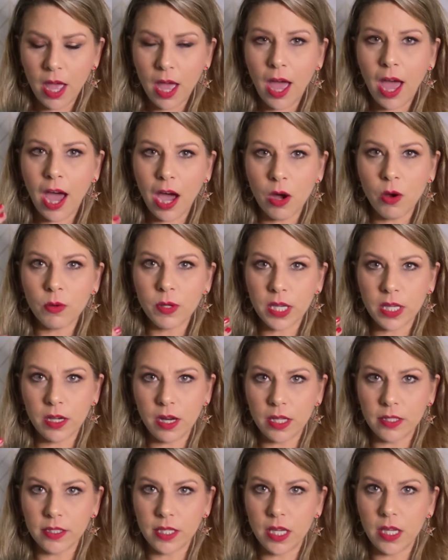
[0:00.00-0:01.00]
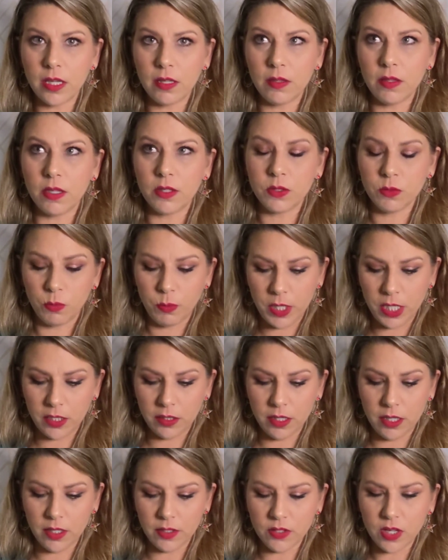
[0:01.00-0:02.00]
how can I take this
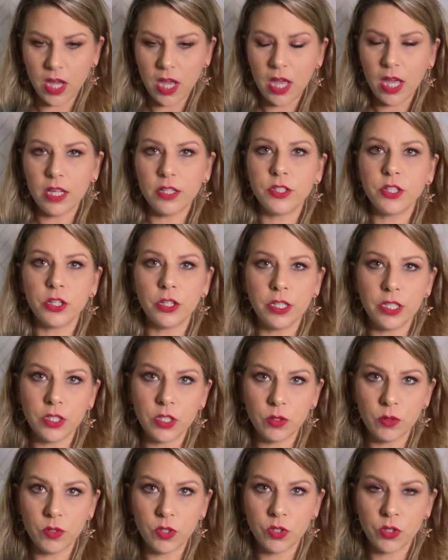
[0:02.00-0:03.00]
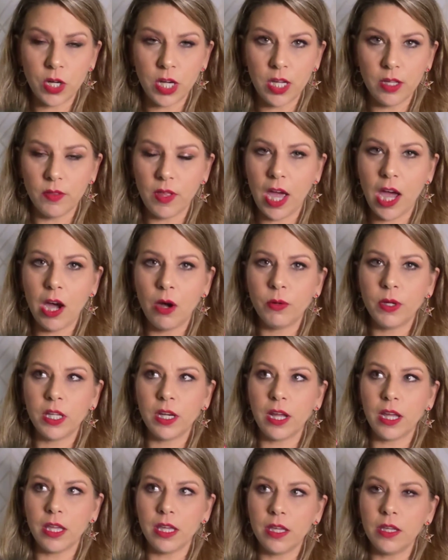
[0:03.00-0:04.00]
weakness and turn it into a strength? How can
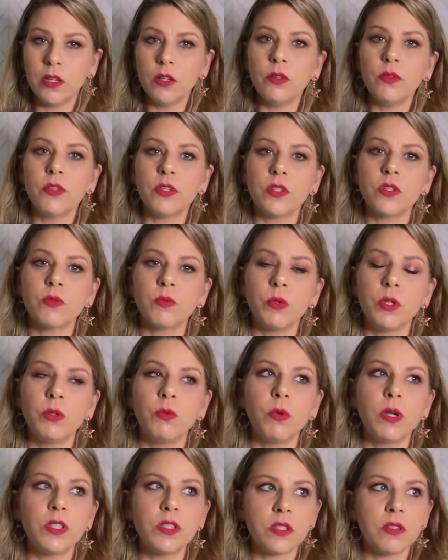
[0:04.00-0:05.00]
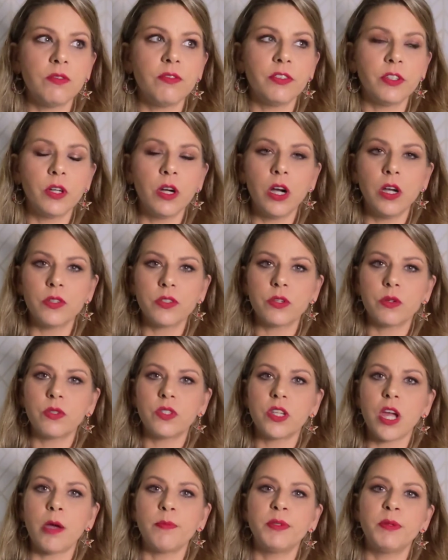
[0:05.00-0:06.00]
I heal this wound once and for all so it
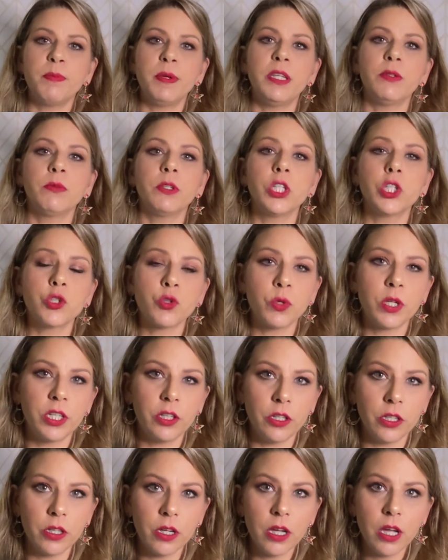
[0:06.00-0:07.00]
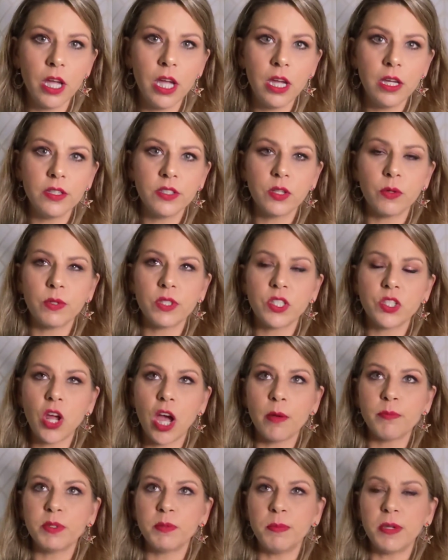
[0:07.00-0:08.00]
stops being re-triggered? So it
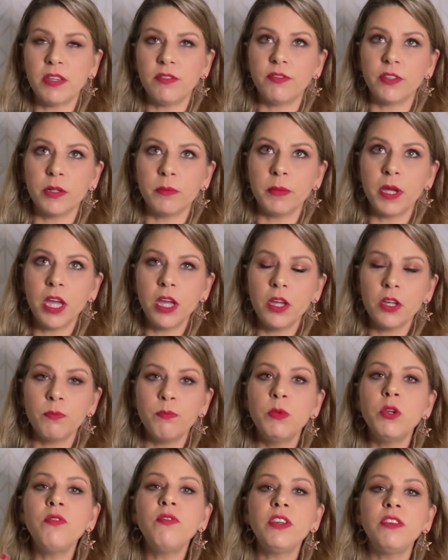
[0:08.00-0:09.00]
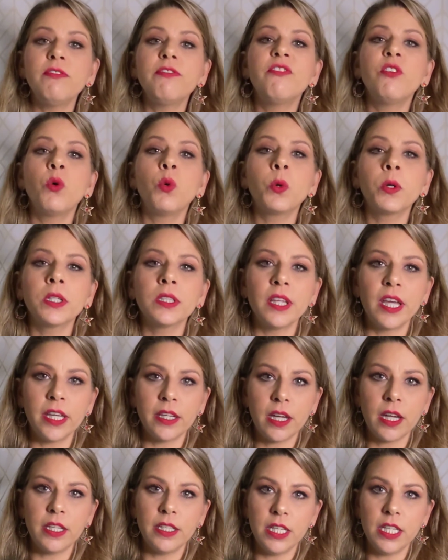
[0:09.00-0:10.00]
stops me from moving forward
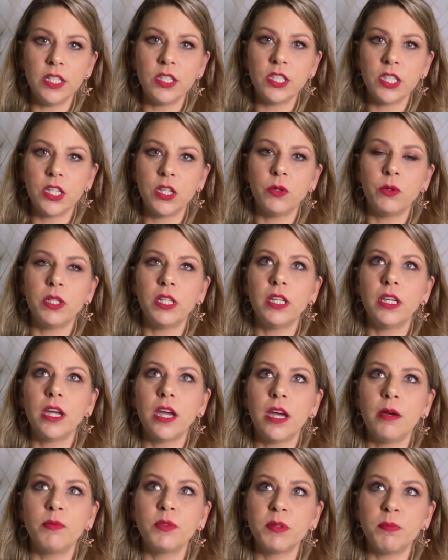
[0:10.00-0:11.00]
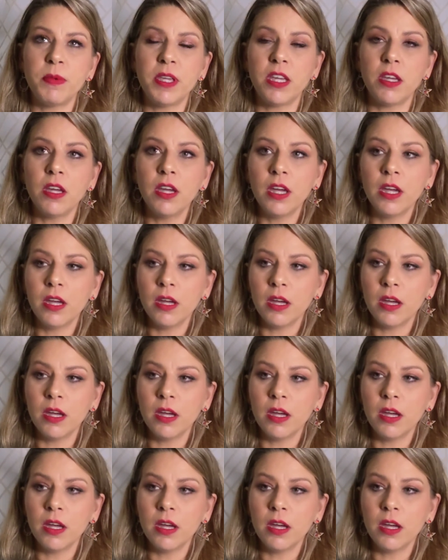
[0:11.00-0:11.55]
like I need to, and it helps me